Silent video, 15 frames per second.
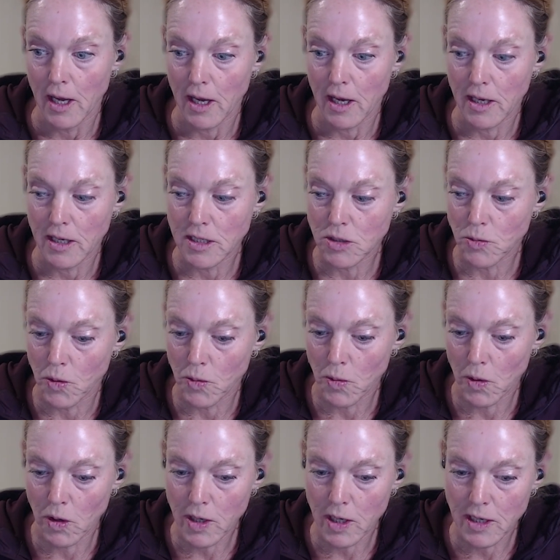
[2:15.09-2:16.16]
And when
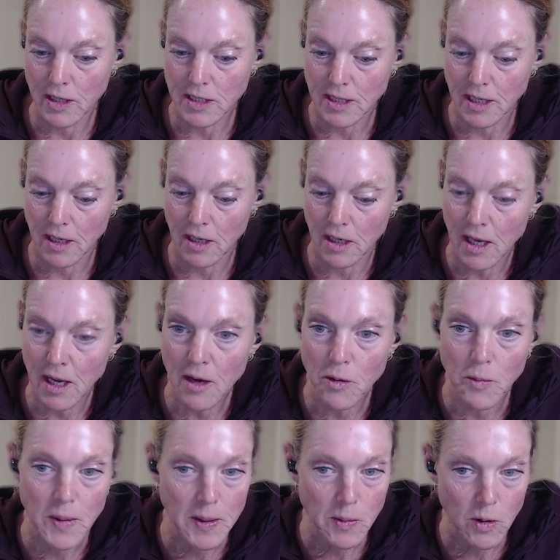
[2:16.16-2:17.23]
we're looking, it's like, yeah, well,
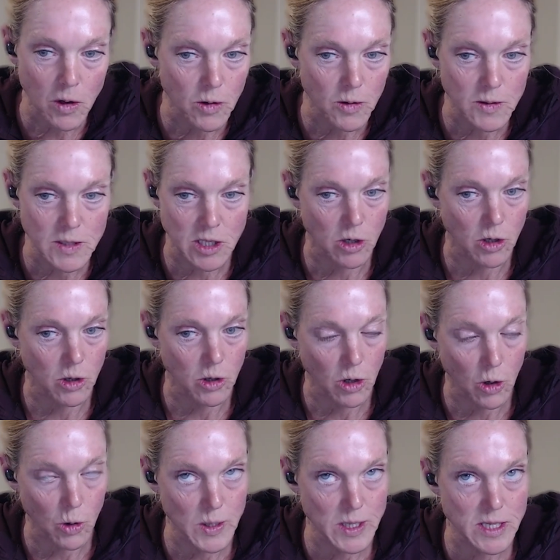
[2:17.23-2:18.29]
people always are
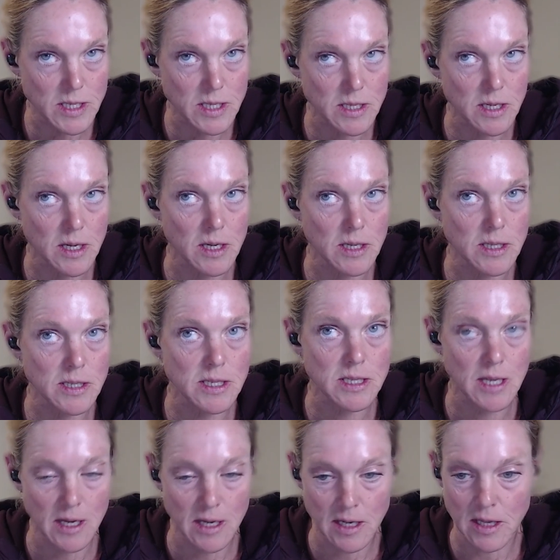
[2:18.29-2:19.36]
always
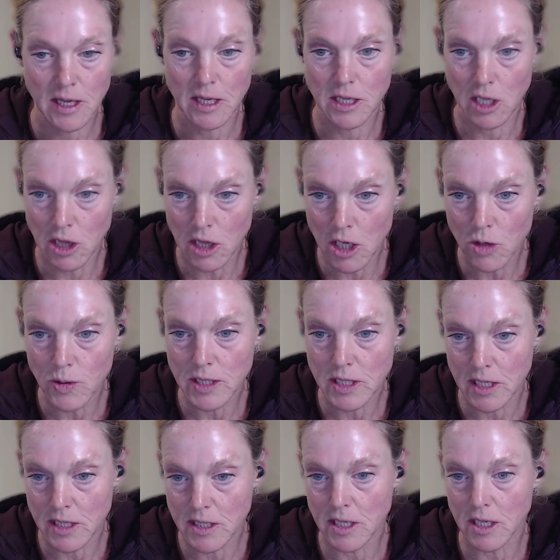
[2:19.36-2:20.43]
saying that the low
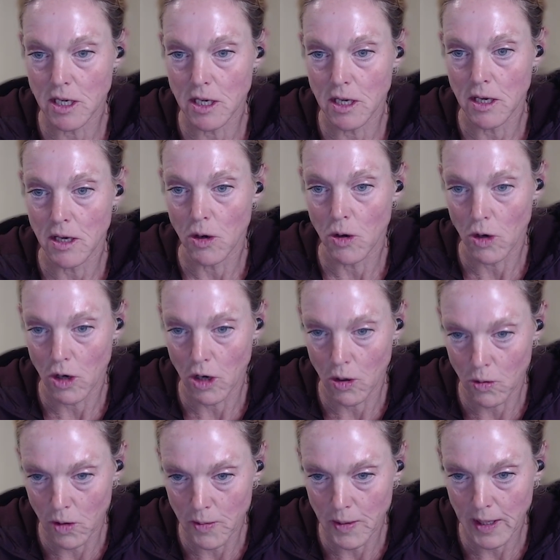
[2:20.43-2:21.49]
intensity
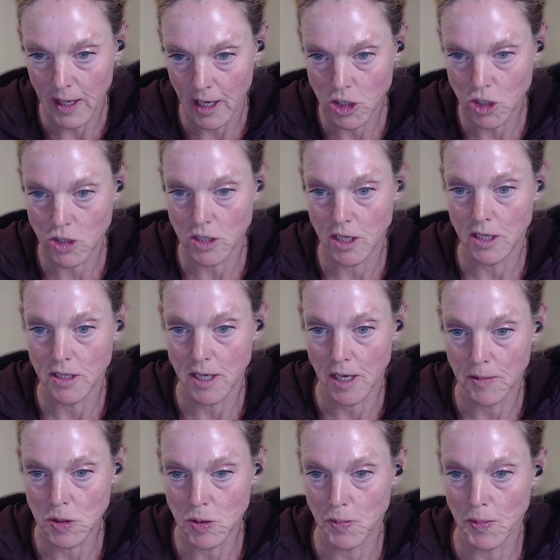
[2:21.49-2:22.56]
aerobic exercise
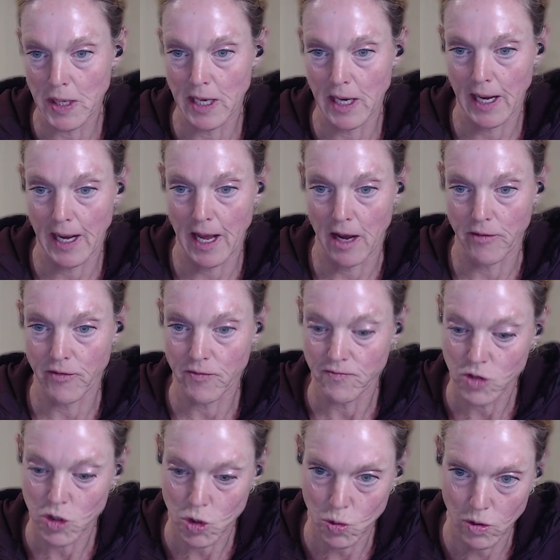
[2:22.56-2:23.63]
helps with BDNF.
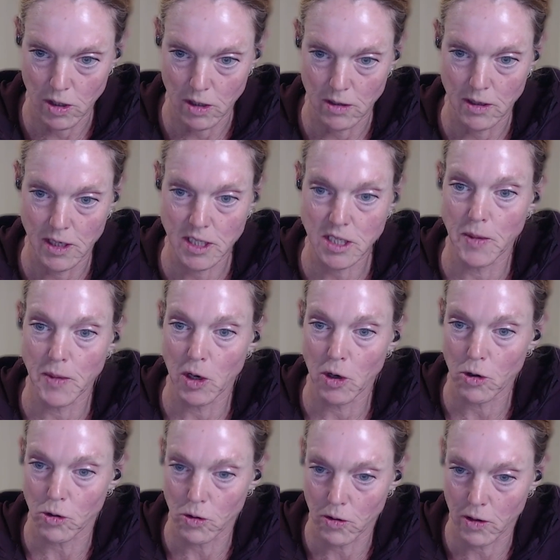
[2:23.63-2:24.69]
Sure, it's a
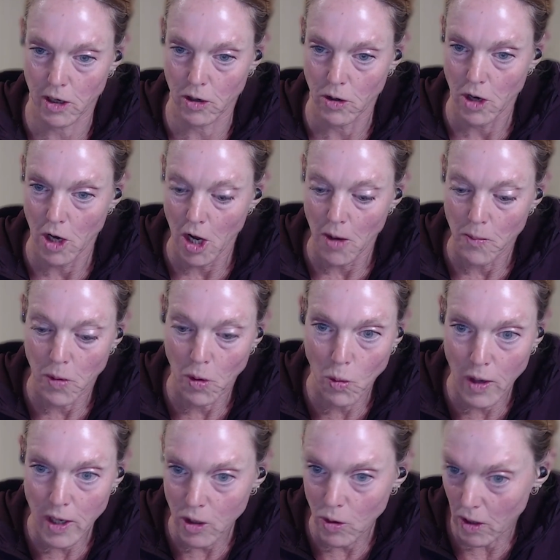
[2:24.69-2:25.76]
Miracle-Gro. But
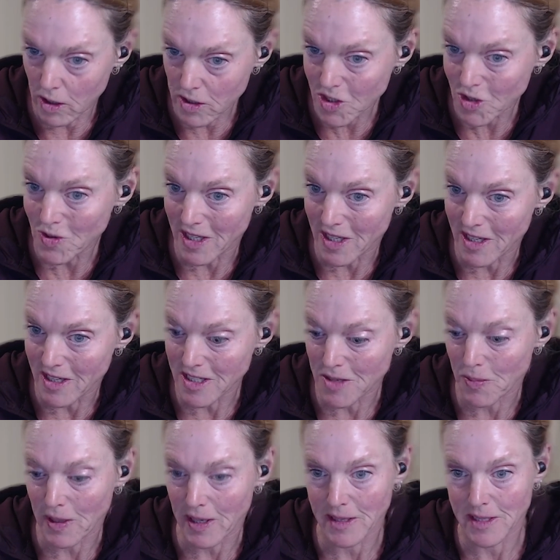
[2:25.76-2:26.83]
what you also need is
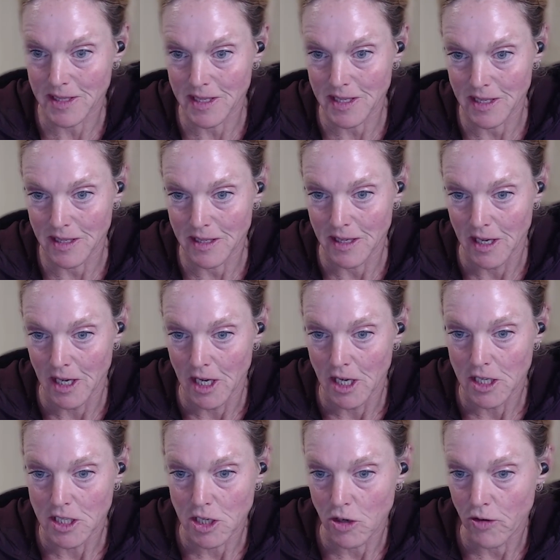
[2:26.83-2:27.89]
to plant the seed.
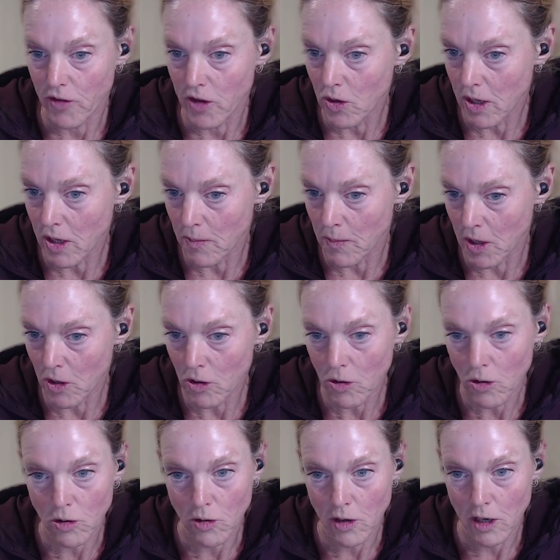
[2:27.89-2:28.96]
So if you get
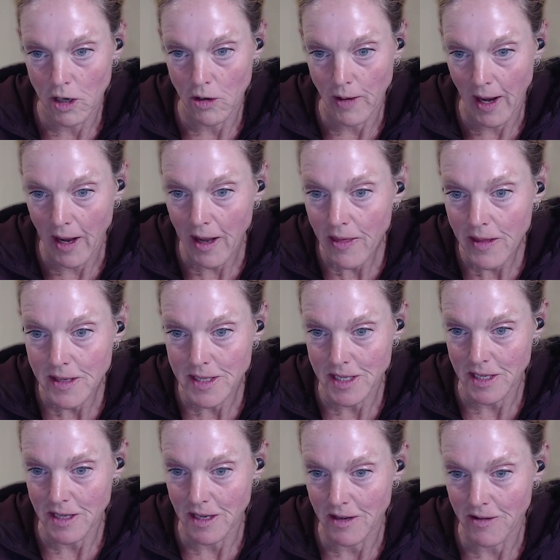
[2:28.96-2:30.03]
Miracle-Gro and the
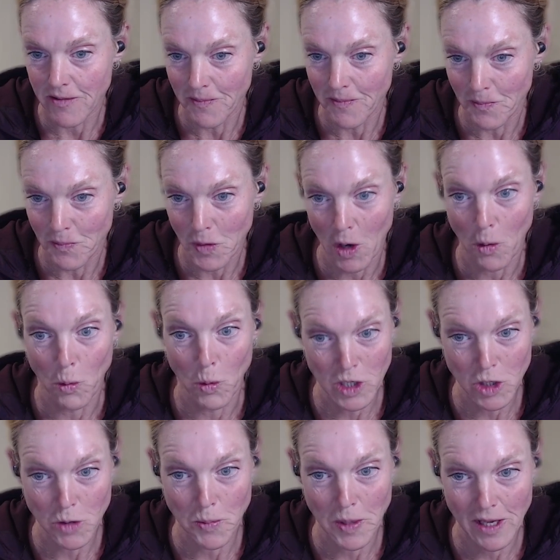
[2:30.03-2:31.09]
seed,
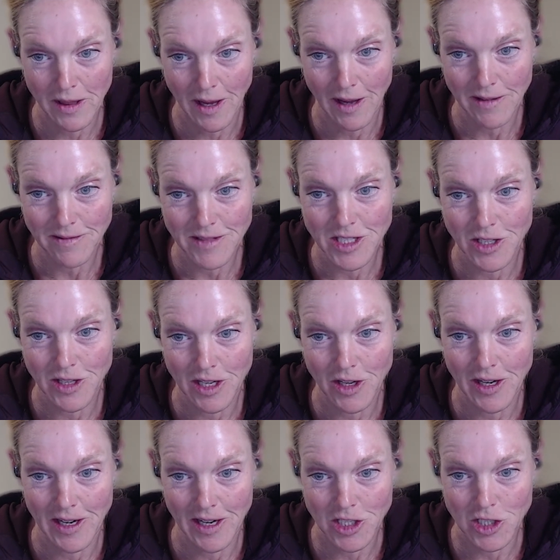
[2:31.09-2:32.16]
wouldn't you pick that so that you
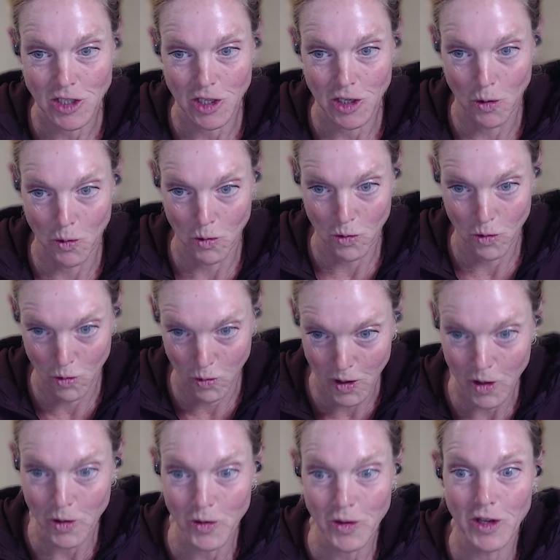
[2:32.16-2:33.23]
can actually
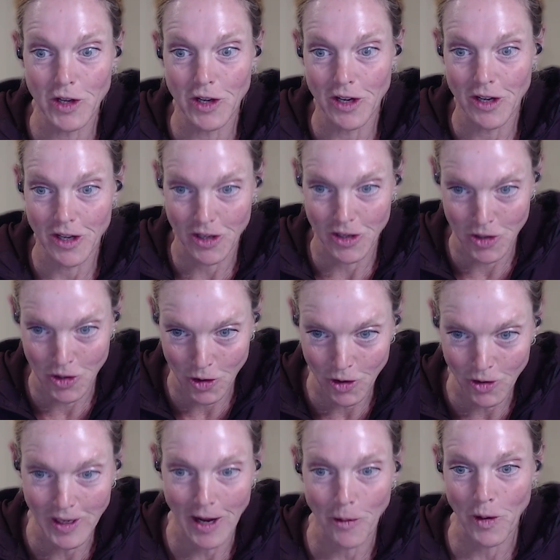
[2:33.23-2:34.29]
grow the
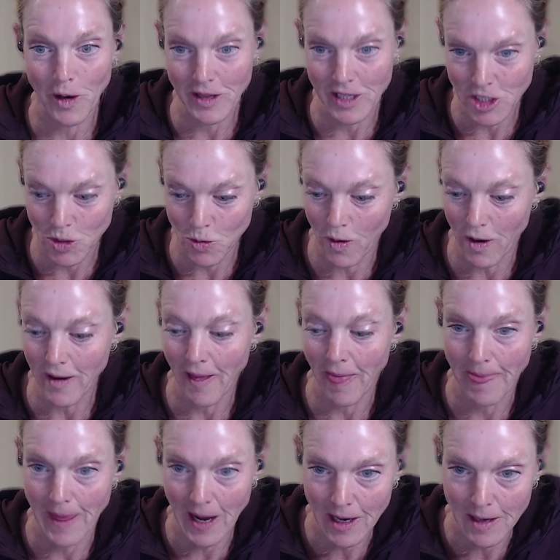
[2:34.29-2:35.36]
neural network that you
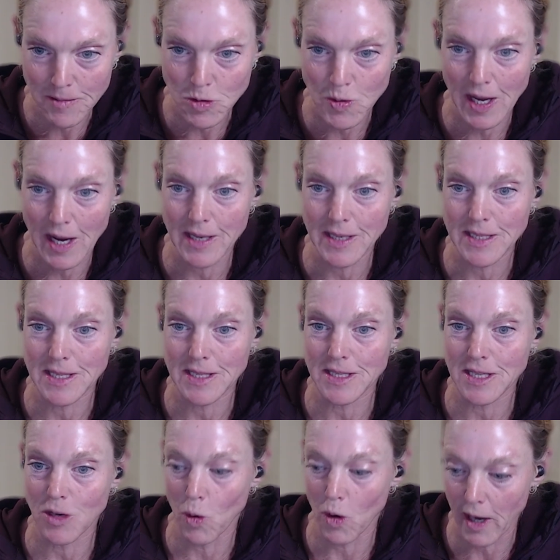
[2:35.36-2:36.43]
want? That comes with high
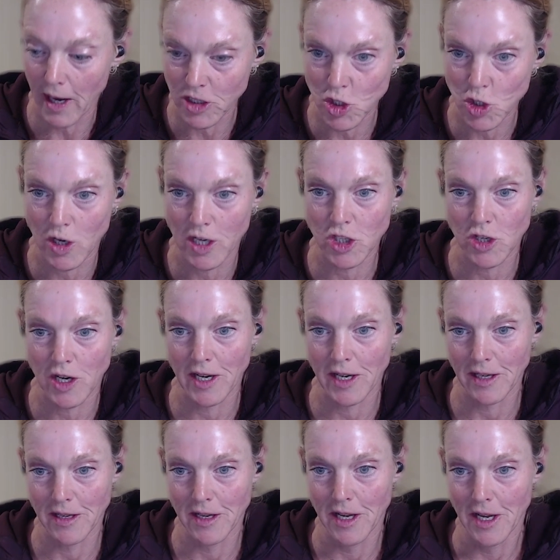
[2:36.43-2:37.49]
intensity work and strength
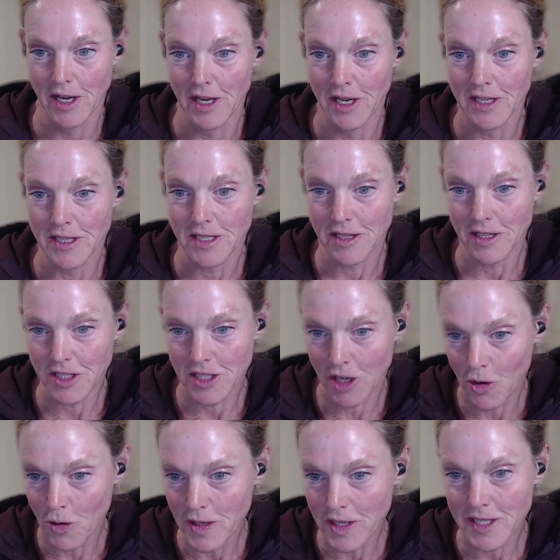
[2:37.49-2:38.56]
training. So there's
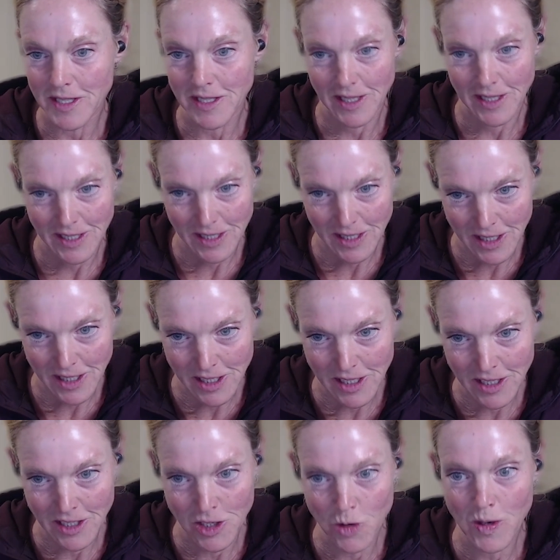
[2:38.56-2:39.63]
always like
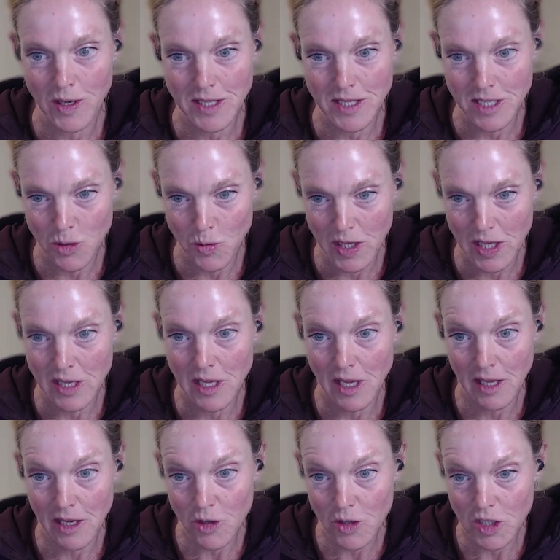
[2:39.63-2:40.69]
nuances within the
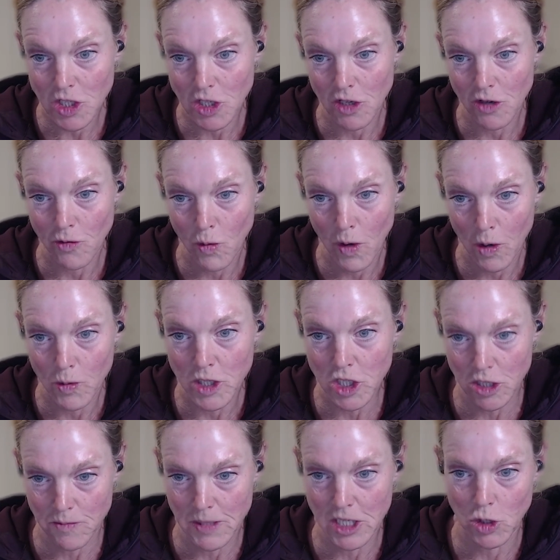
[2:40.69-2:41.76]
literature of what we
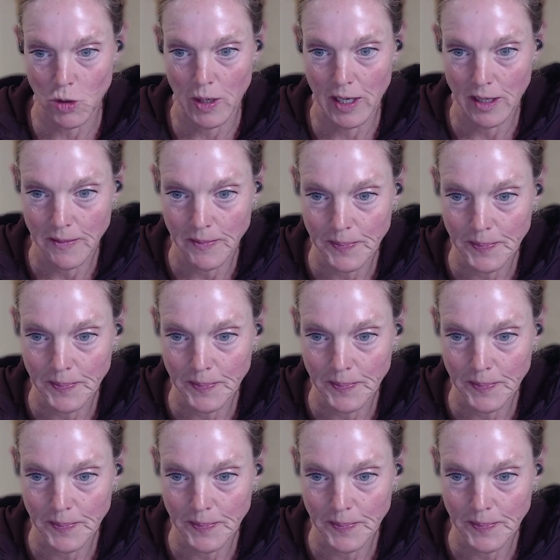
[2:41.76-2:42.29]
should be doing.